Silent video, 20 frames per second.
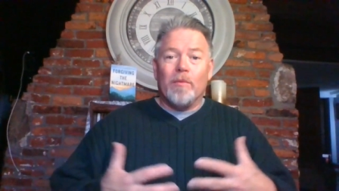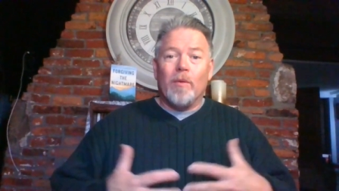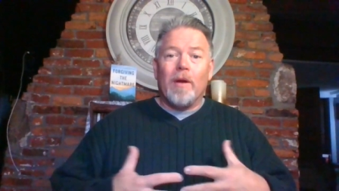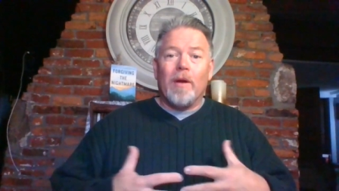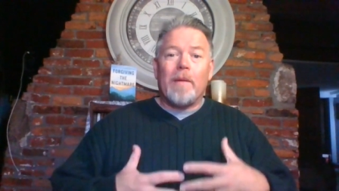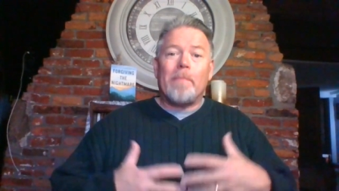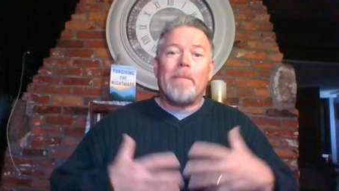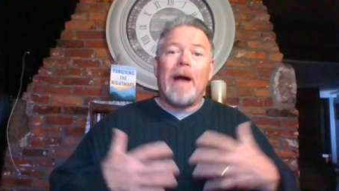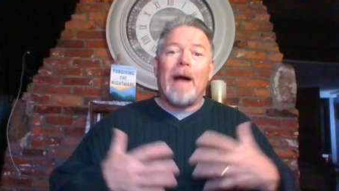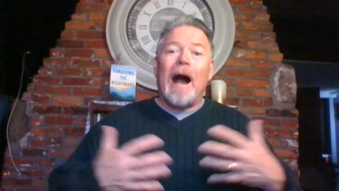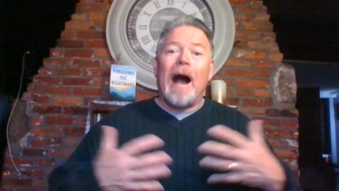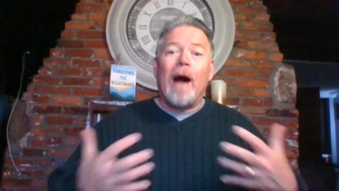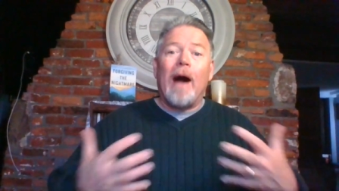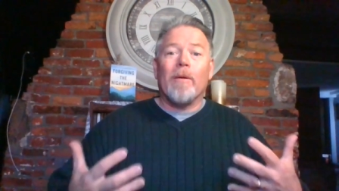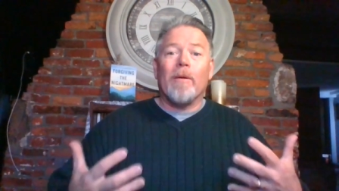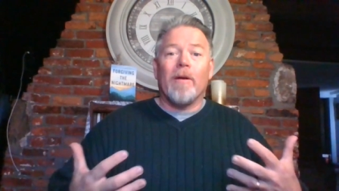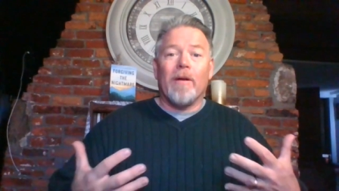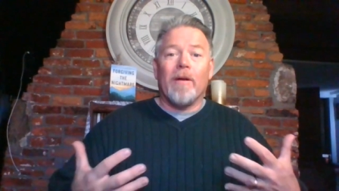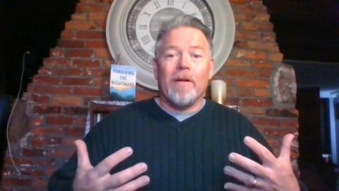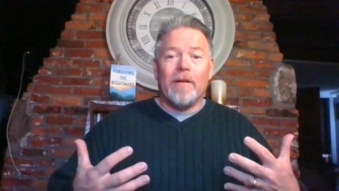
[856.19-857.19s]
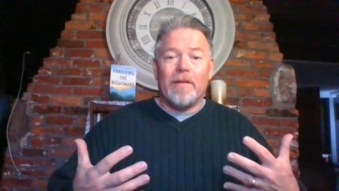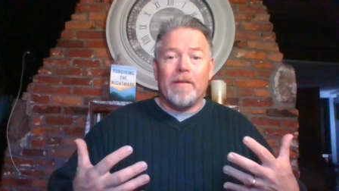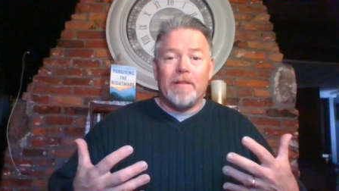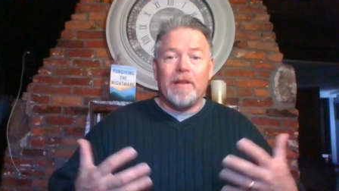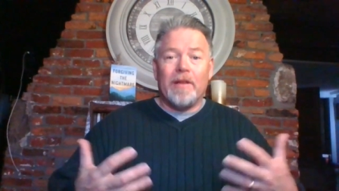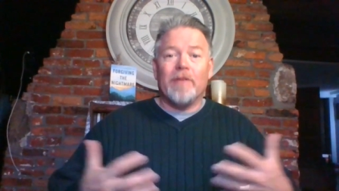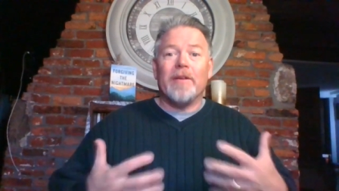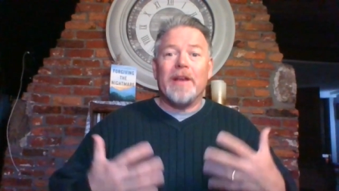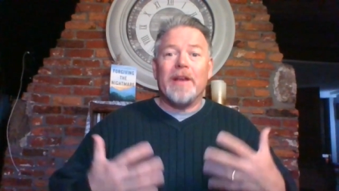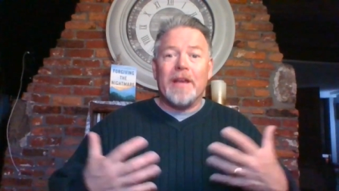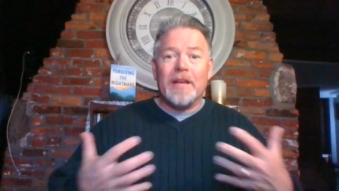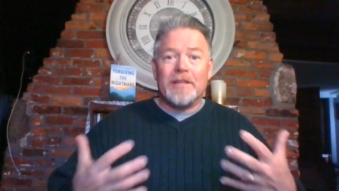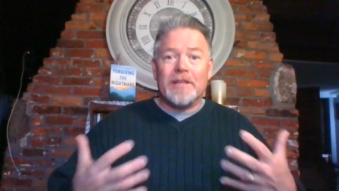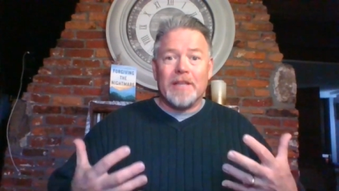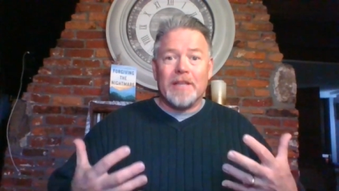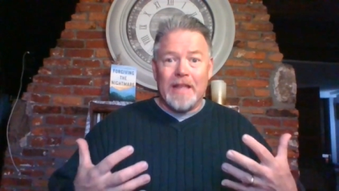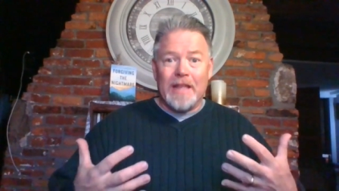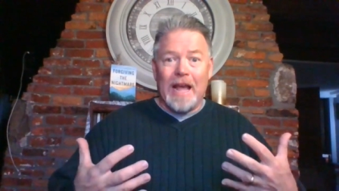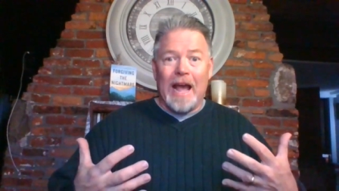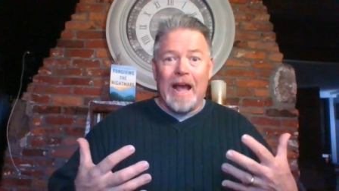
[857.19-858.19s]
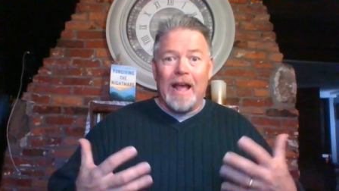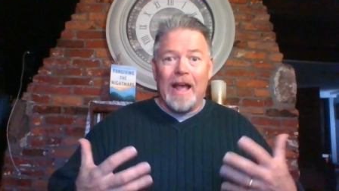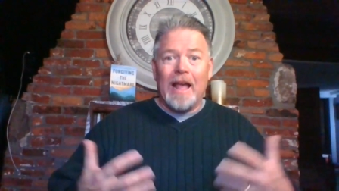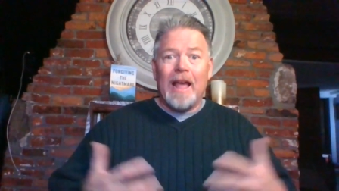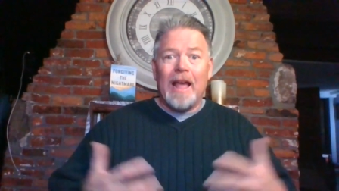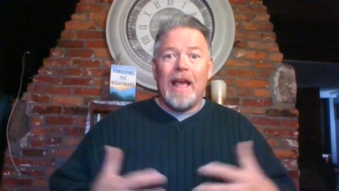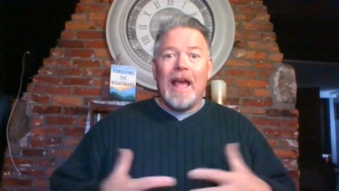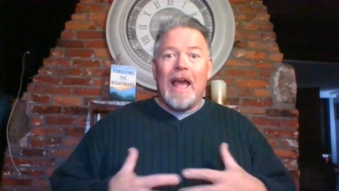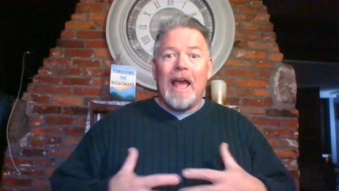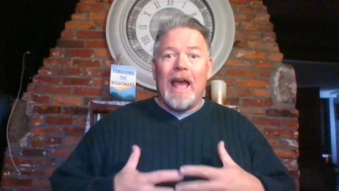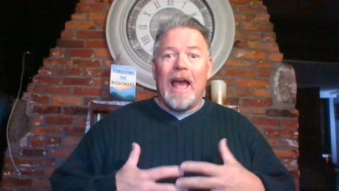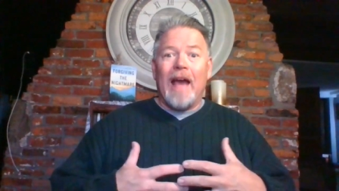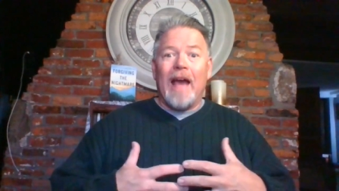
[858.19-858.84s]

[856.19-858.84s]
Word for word: what a power oh, there is in that. Come on.